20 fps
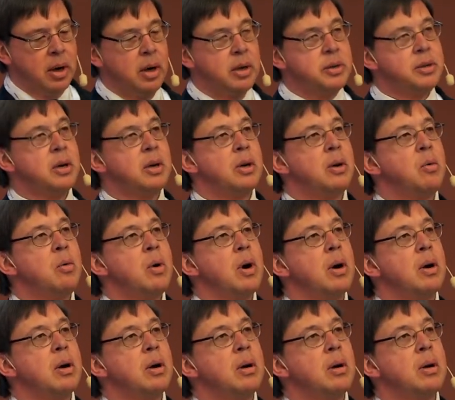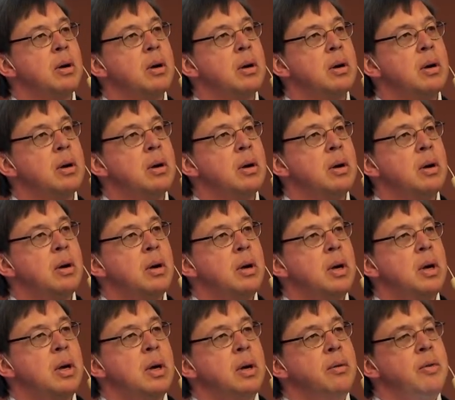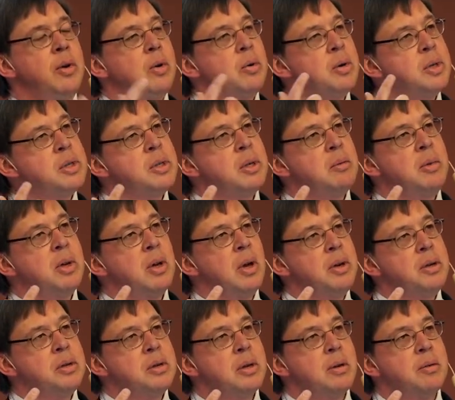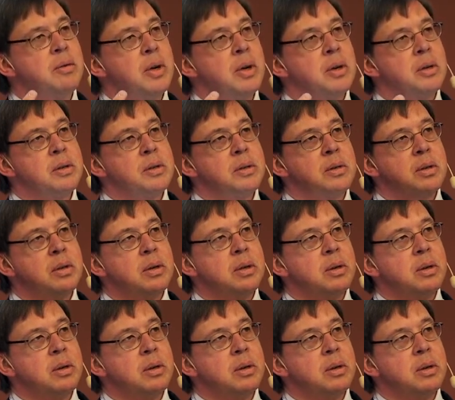is it going to work? If you do a simulation of this,